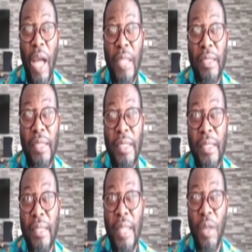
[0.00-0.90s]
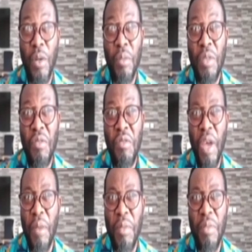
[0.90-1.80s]
Since then, me mia
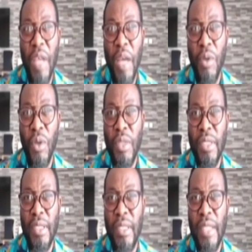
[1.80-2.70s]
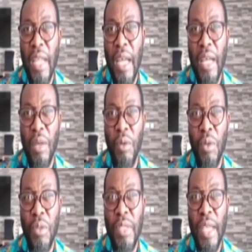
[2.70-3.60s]
bibia because na when
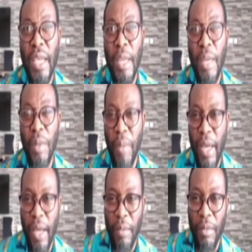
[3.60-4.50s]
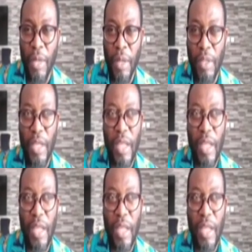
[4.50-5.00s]
we say you prepare the